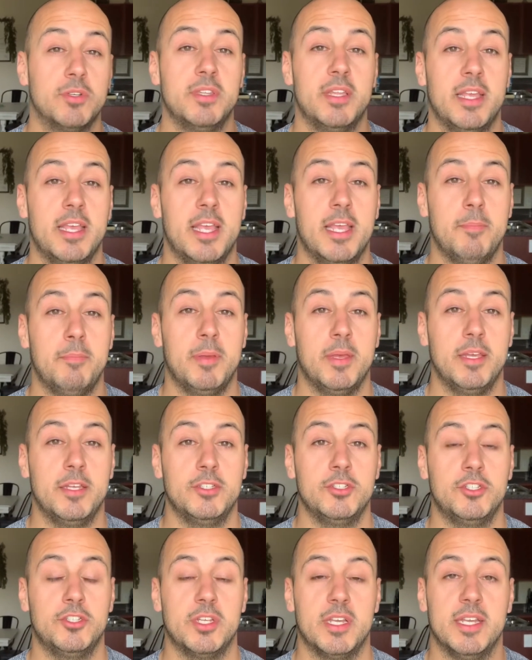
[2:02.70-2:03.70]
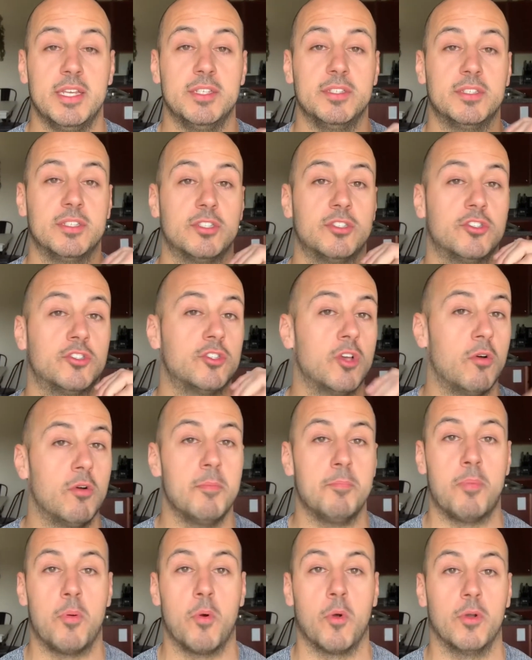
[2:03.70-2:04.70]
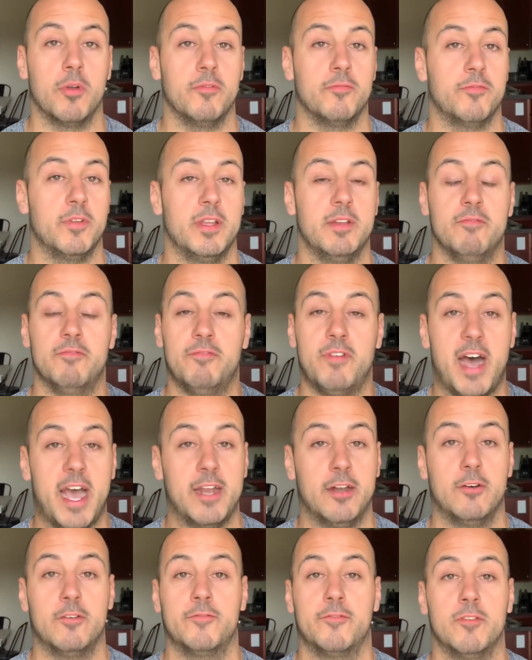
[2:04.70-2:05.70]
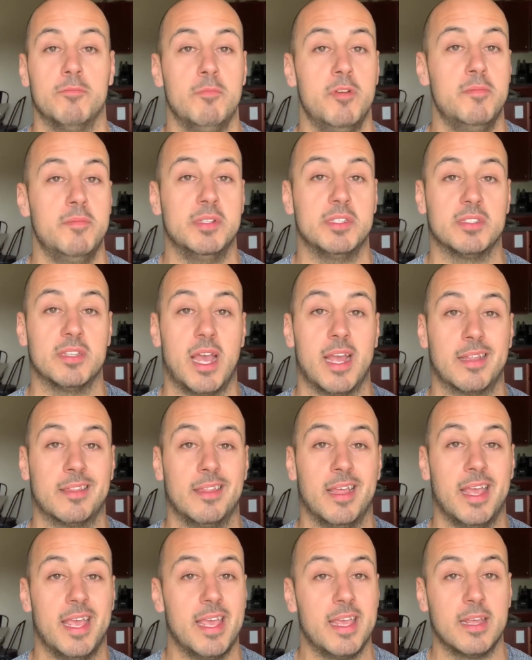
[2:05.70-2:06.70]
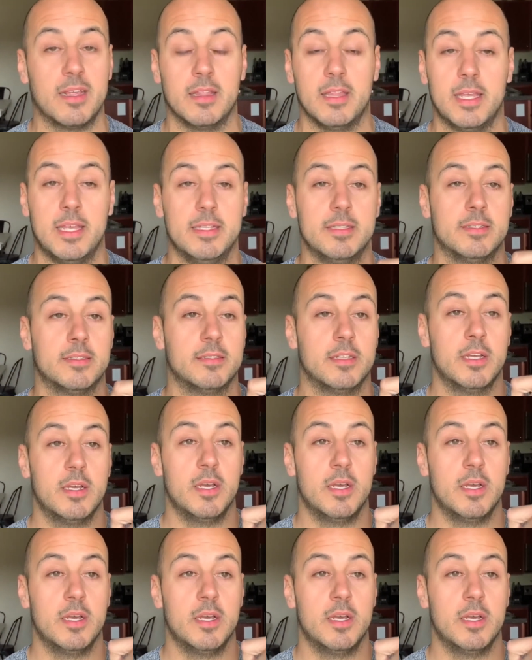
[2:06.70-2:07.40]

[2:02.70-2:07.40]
hip hinge is so important and vital for movements like the hang cleans,